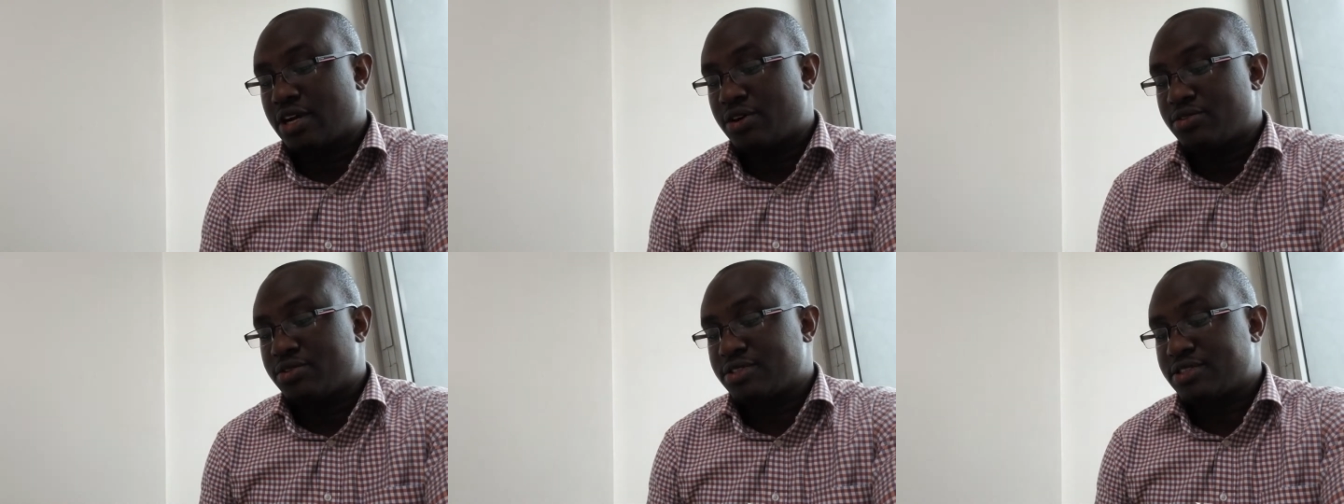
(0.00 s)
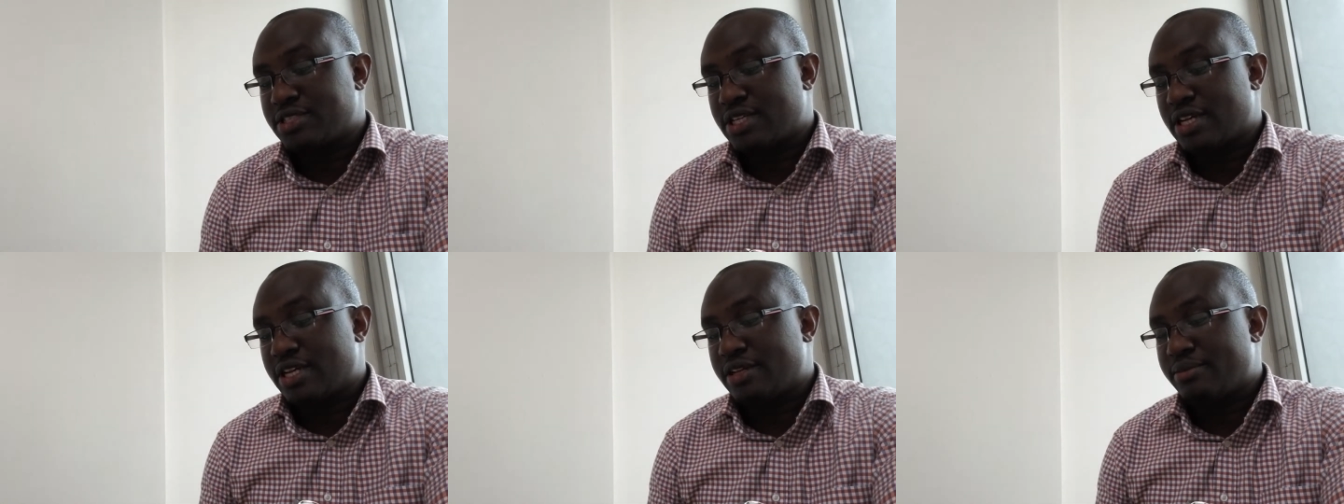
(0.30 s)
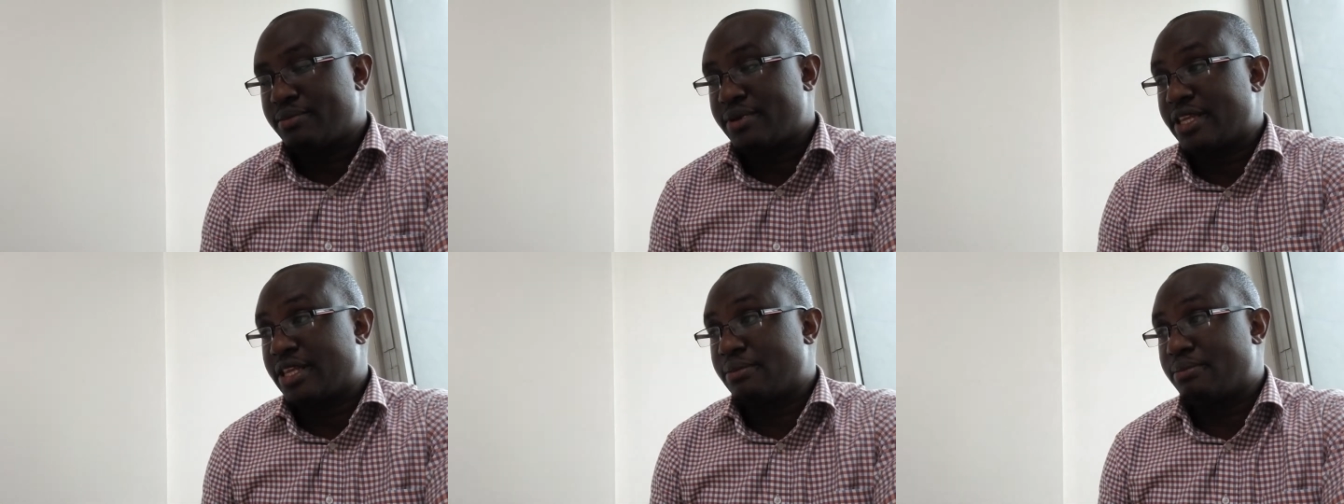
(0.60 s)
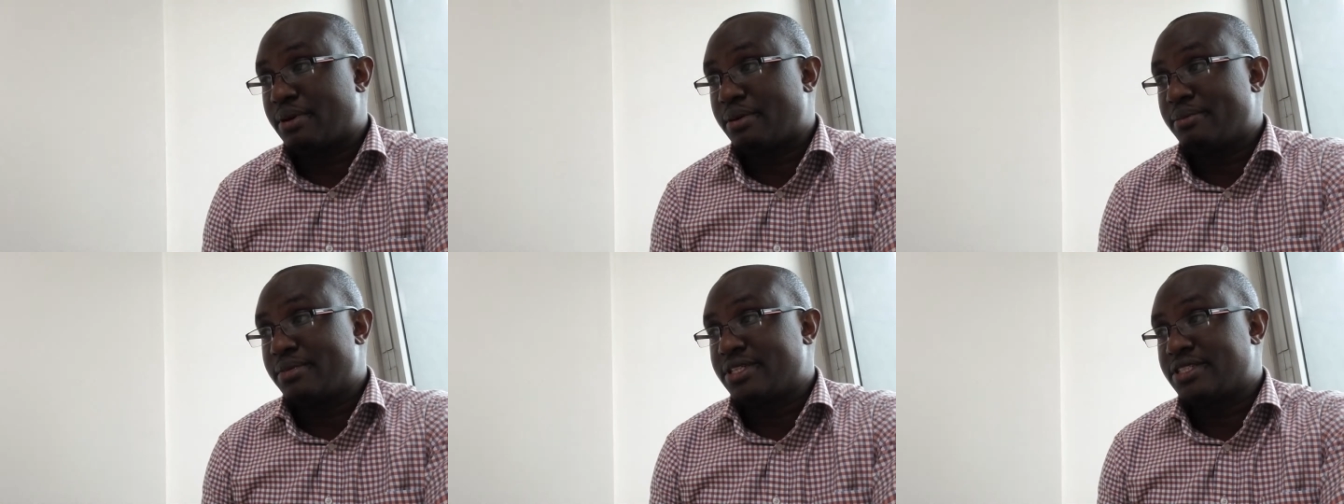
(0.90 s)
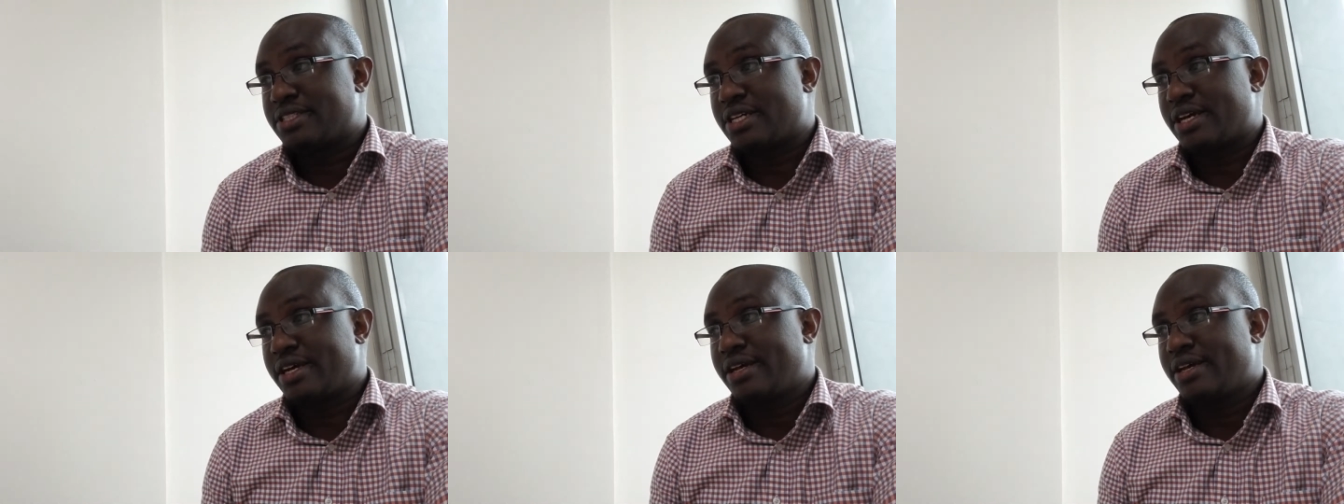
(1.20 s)
I was challenged by the
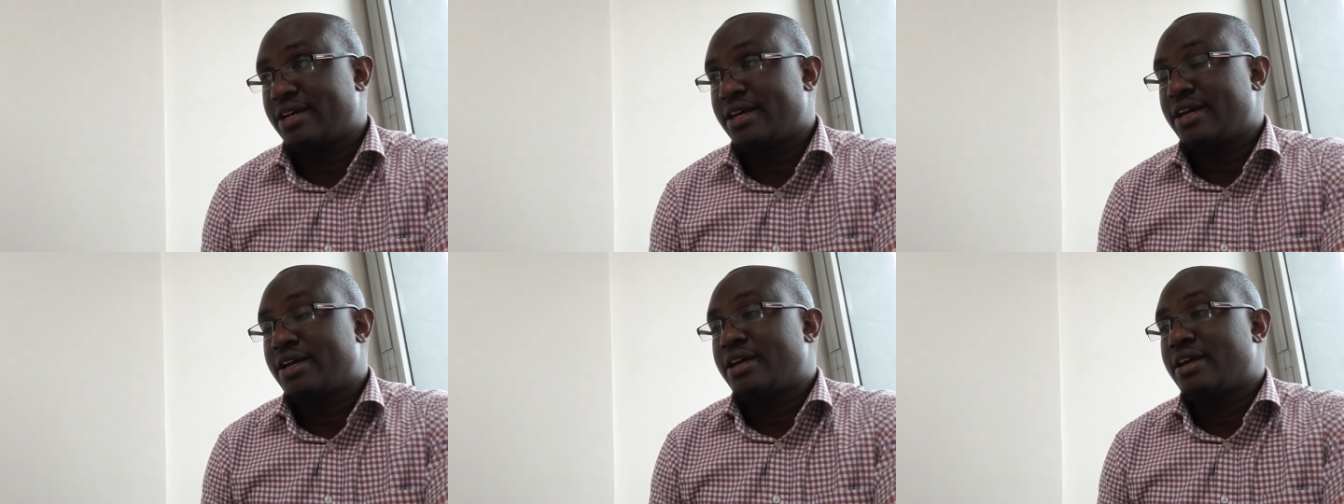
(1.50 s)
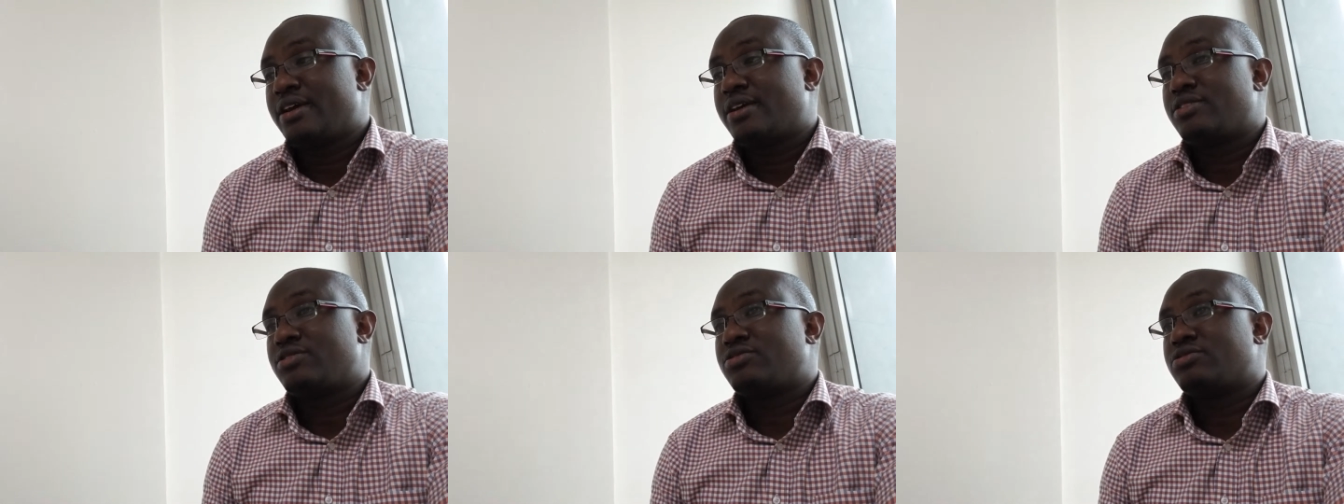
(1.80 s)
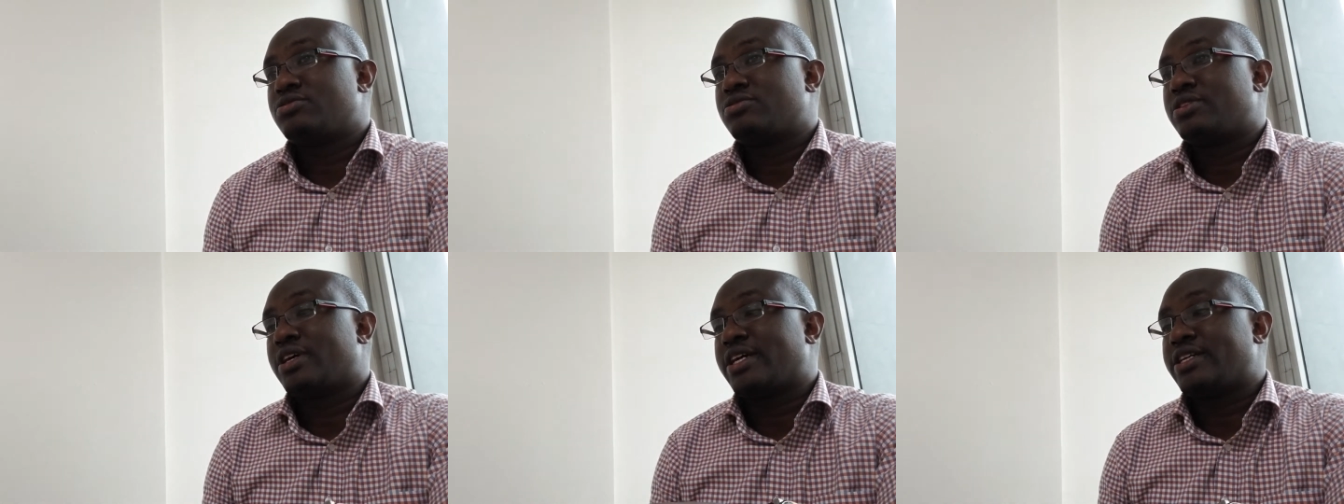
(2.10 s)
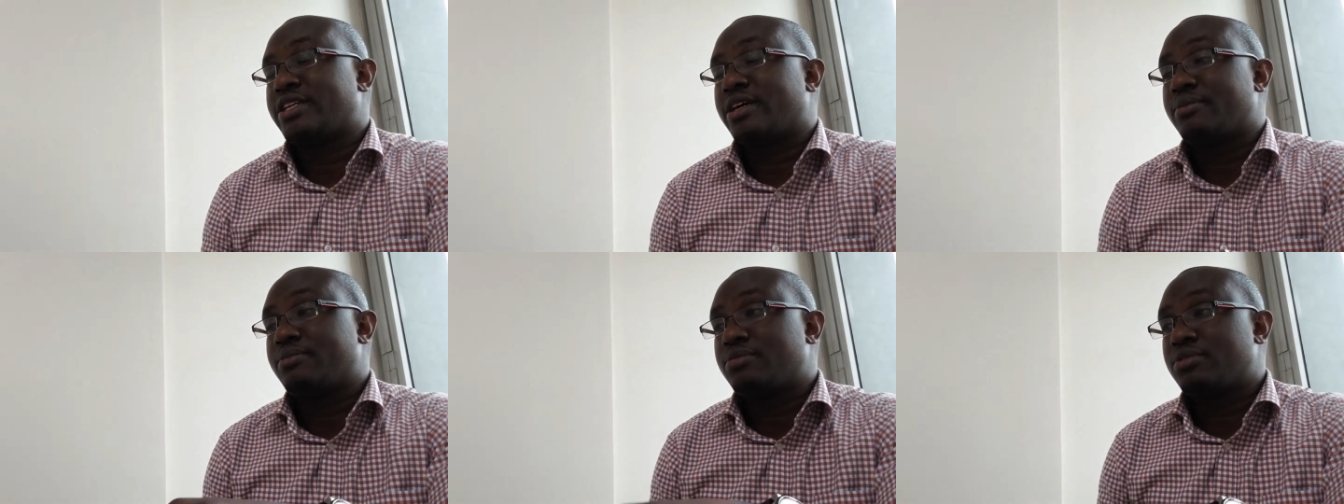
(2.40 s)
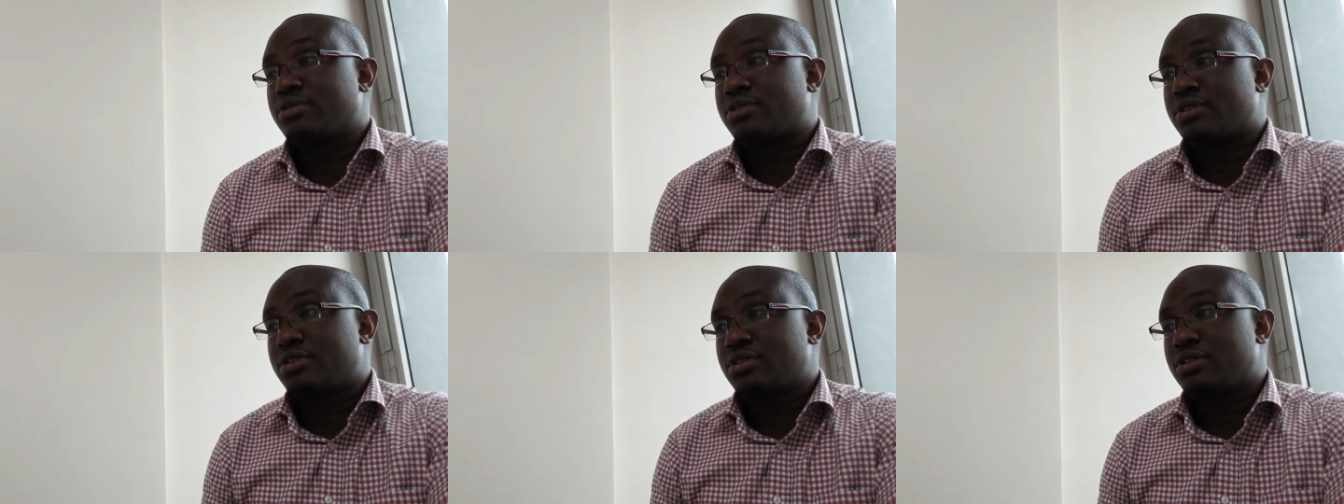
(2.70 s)
publisher to write a
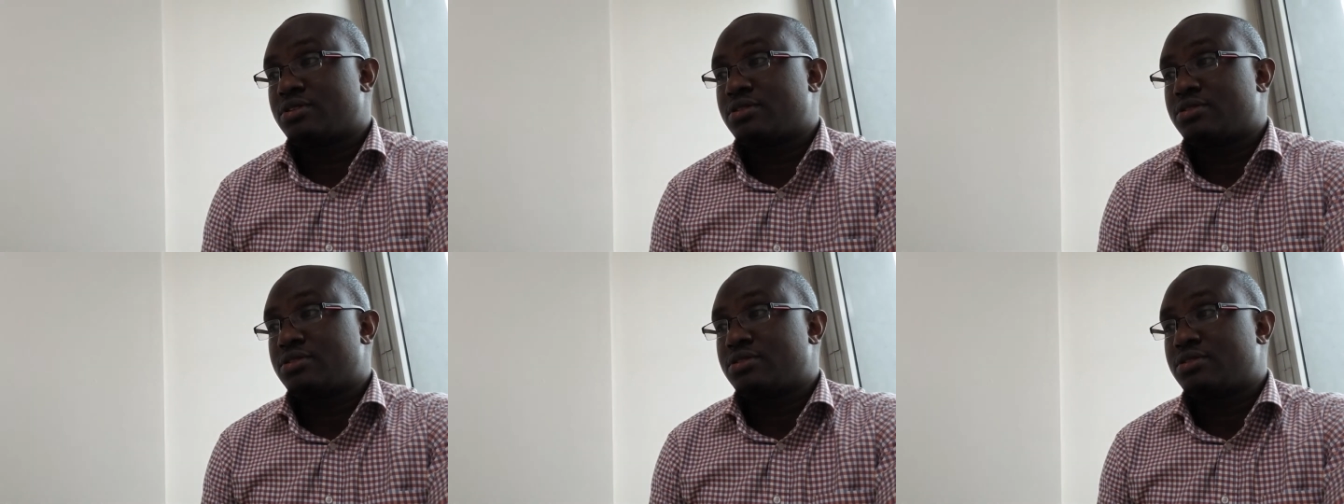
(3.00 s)
book.